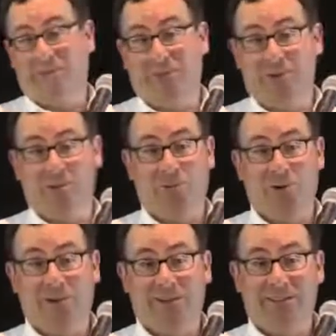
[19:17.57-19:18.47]
of those
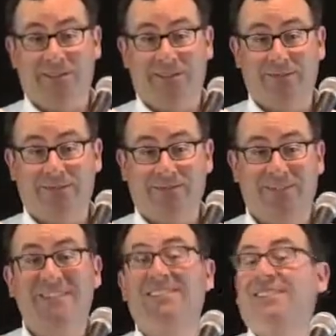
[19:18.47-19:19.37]
words.
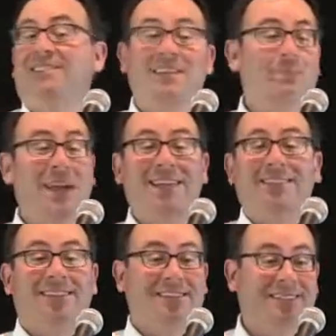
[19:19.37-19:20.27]
This is the
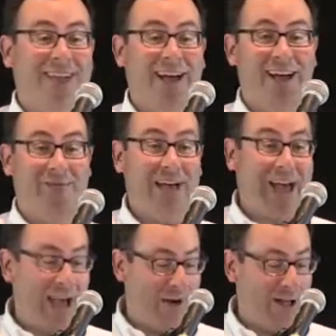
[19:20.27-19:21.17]
basics of
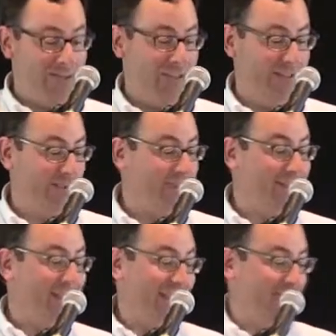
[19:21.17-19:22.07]
how all this
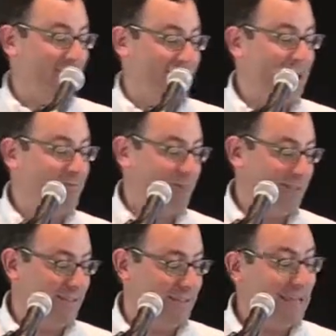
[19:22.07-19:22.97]
big data stuff
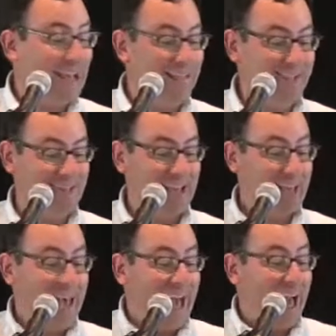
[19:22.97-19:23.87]
with text
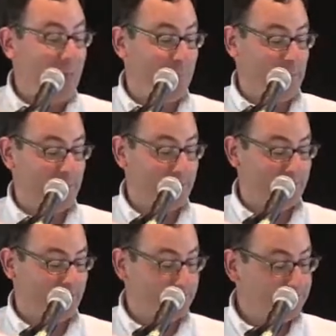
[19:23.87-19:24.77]

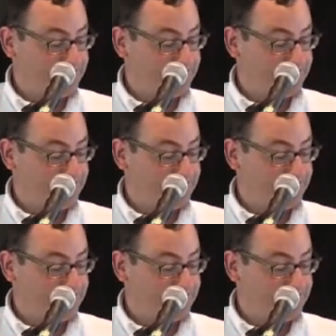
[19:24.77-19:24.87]
happens